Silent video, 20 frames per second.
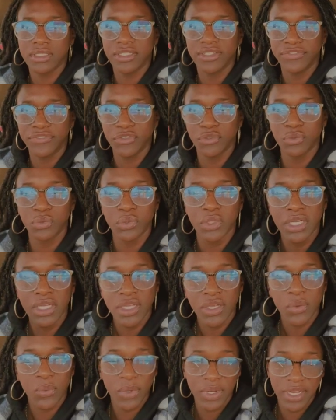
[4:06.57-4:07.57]
If you
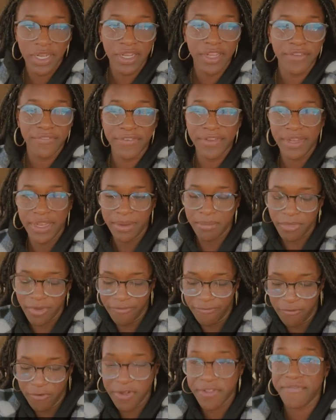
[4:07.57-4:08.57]
went in there for nothing
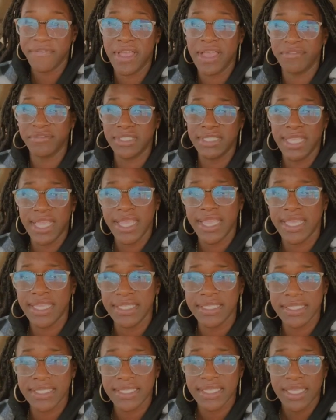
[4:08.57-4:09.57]
but 45
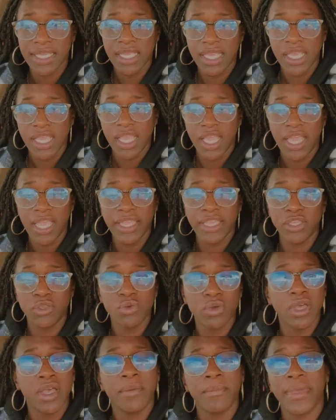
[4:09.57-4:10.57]
seconds and
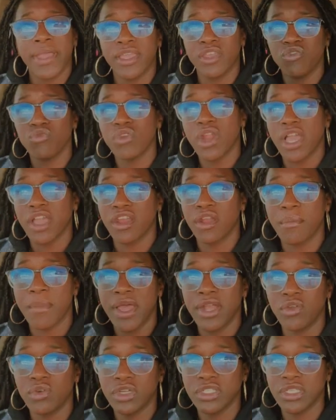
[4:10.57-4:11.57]
you come back, you knocking on
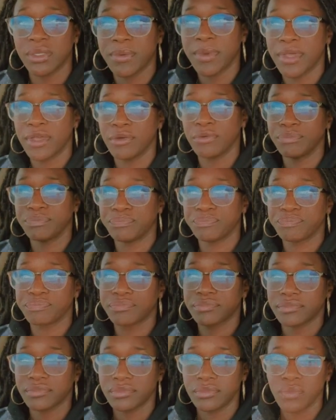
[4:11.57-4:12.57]
my door talking about,
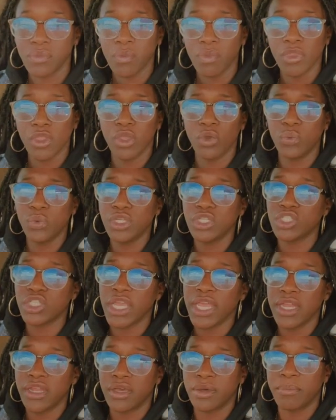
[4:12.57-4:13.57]
we
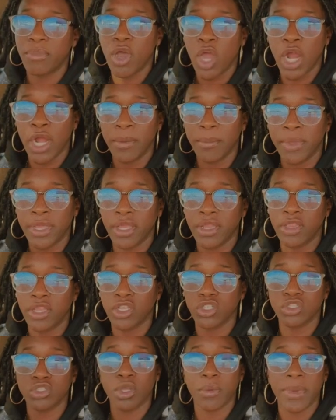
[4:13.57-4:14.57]
checked the apartment,
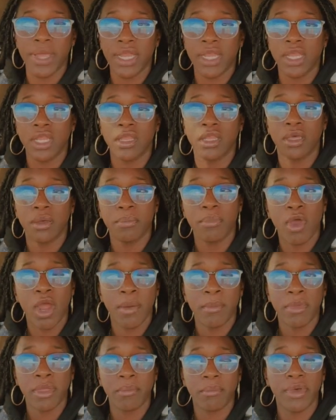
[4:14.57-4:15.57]
there's nobody in the
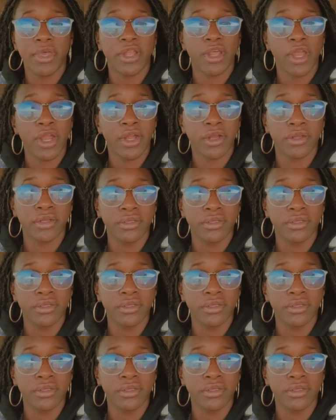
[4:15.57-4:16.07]
apartment but her.